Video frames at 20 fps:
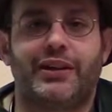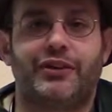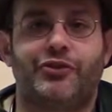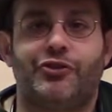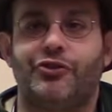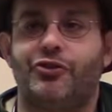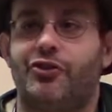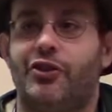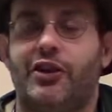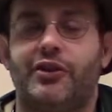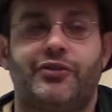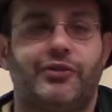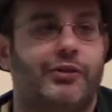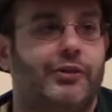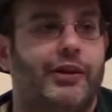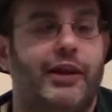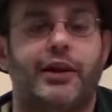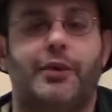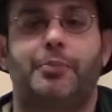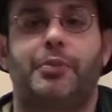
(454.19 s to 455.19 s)
It's
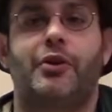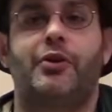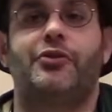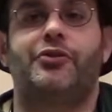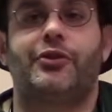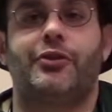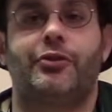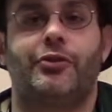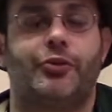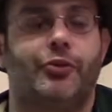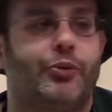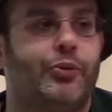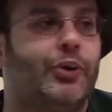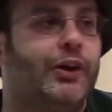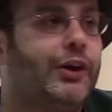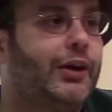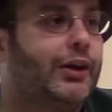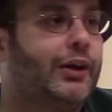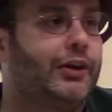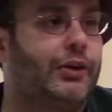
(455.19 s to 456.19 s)
just like a person
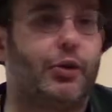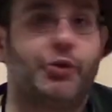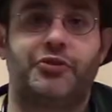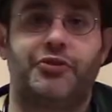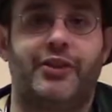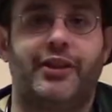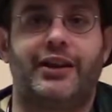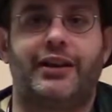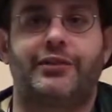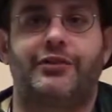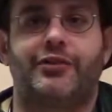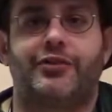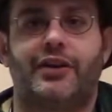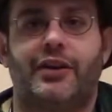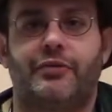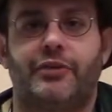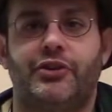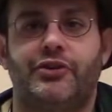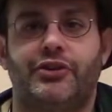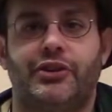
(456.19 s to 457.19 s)
who goes to the dentist
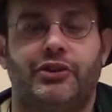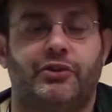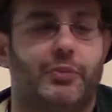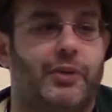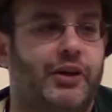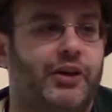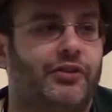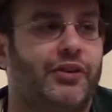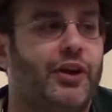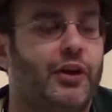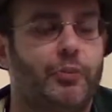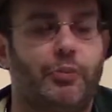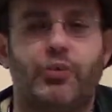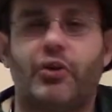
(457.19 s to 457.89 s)
every 6 months,